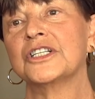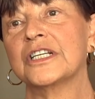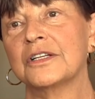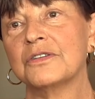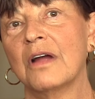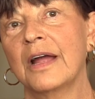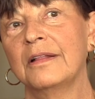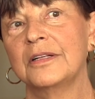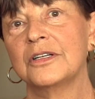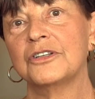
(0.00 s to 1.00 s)
at Shelter
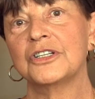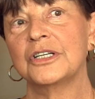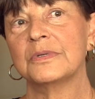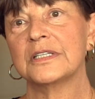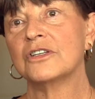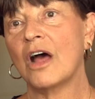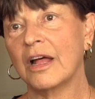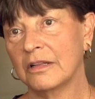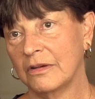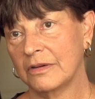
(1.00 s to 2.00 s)
Island and she was a
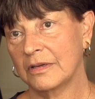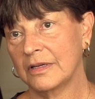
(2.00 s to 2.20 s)
toddler